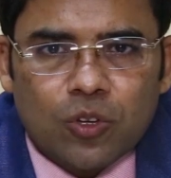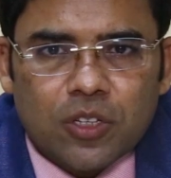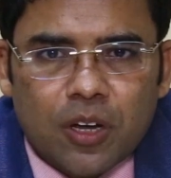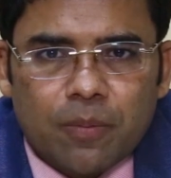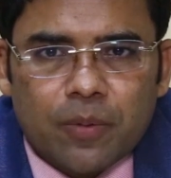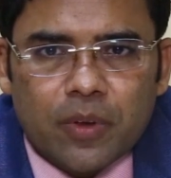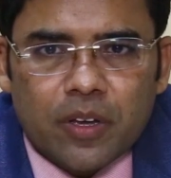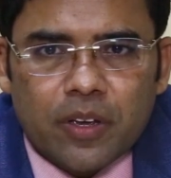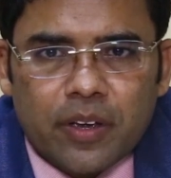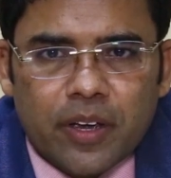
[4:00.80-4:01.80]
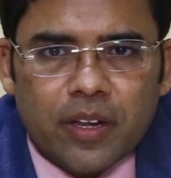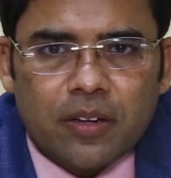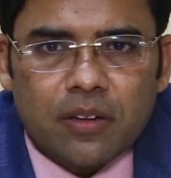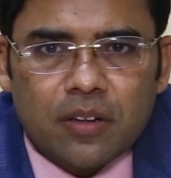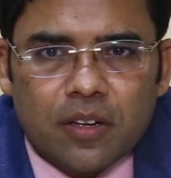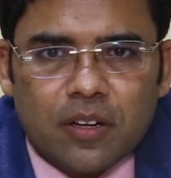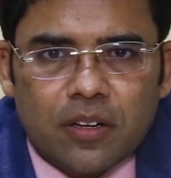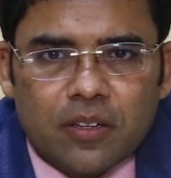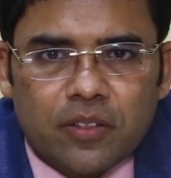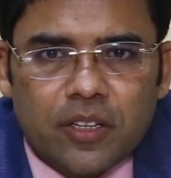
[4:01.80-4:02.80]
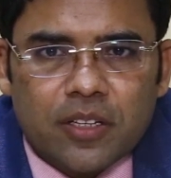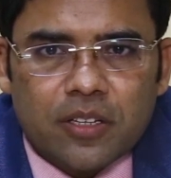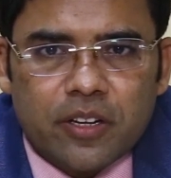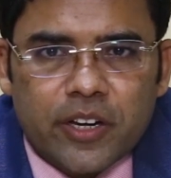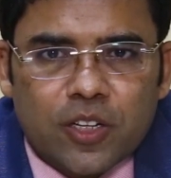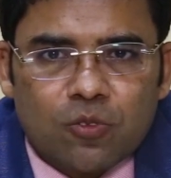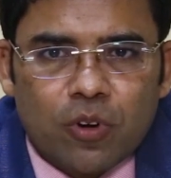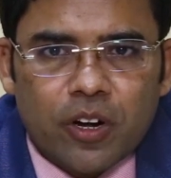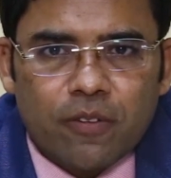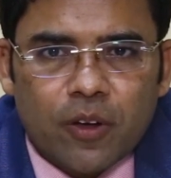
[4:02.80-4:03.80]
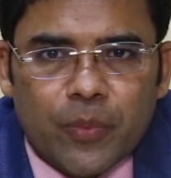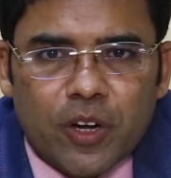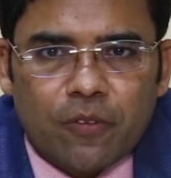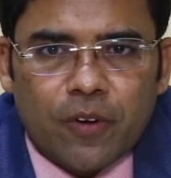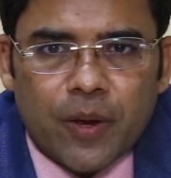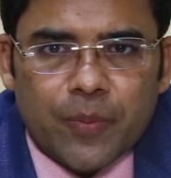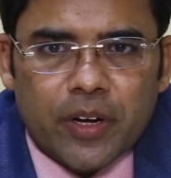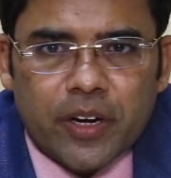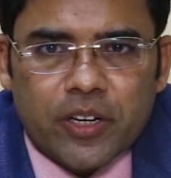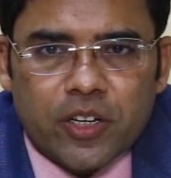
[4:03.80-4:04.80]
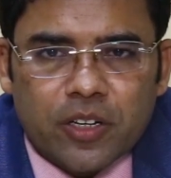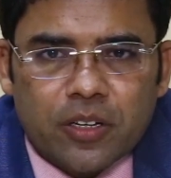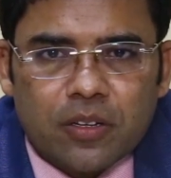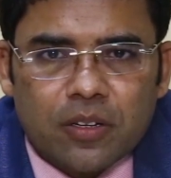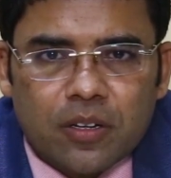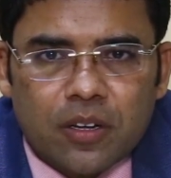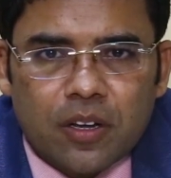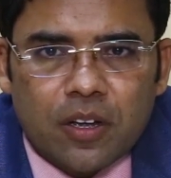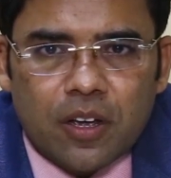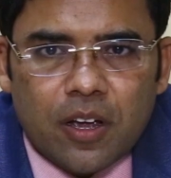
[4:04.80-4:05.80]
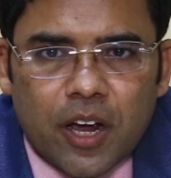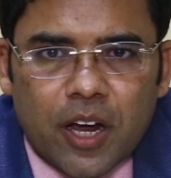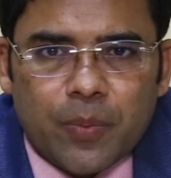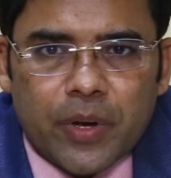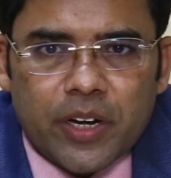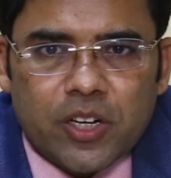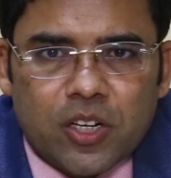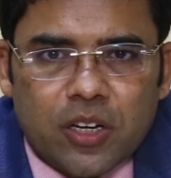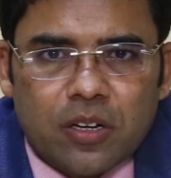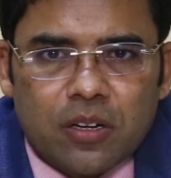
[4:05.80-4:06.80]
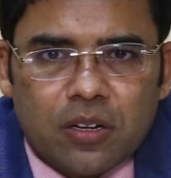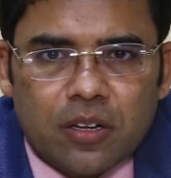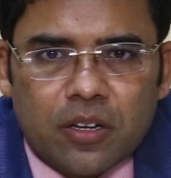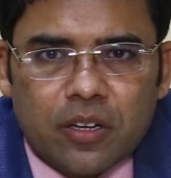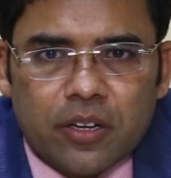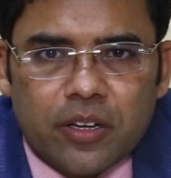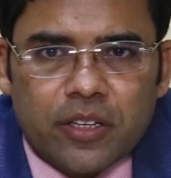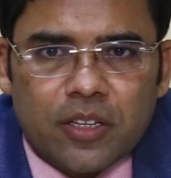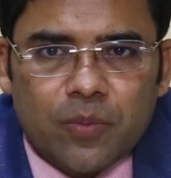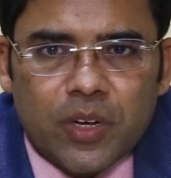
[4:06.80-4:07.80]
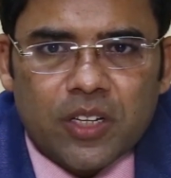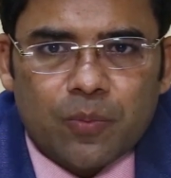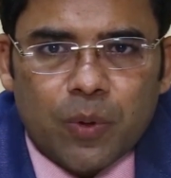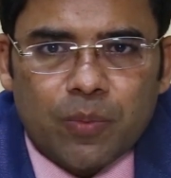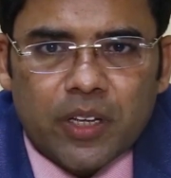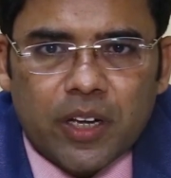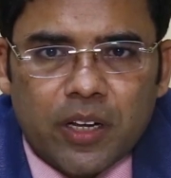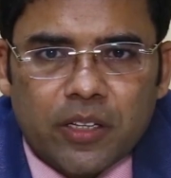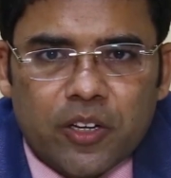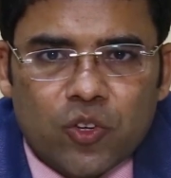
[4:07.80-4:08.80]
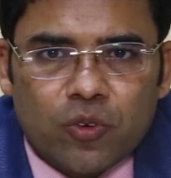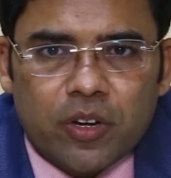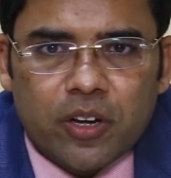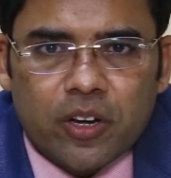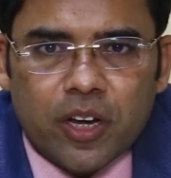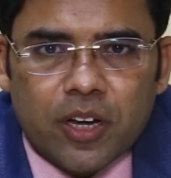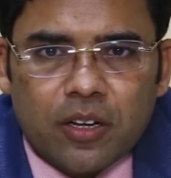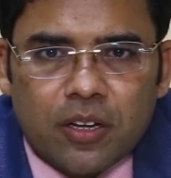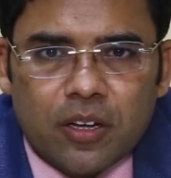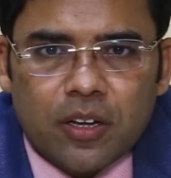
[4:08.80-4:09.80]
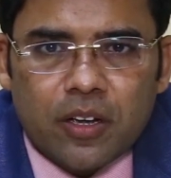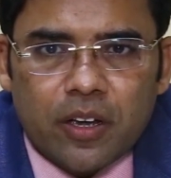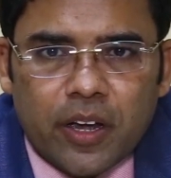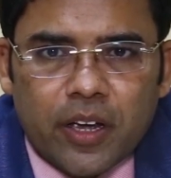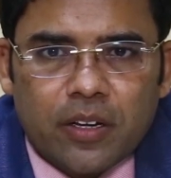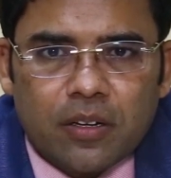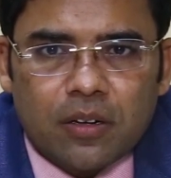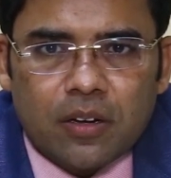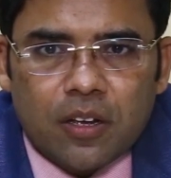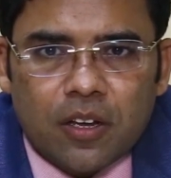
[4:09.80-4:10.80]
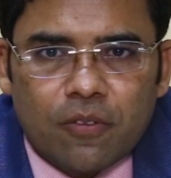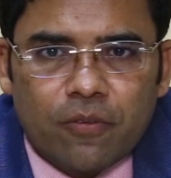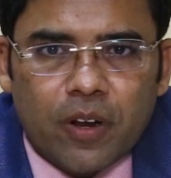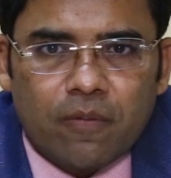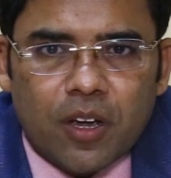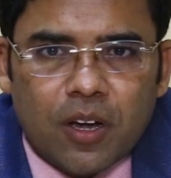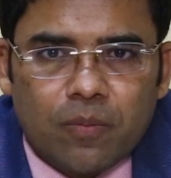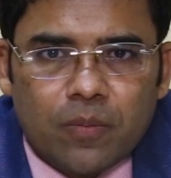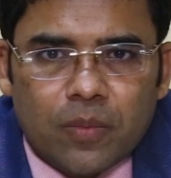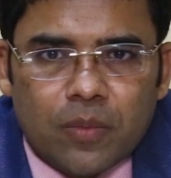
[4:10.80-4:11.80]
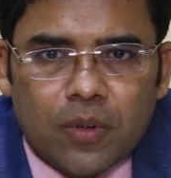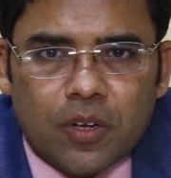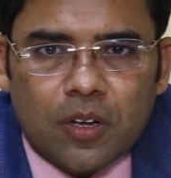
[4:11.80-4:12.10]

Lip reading: goes up, and this leads to the development of hypertension. Hypertension is a major public health issue in India, and when we come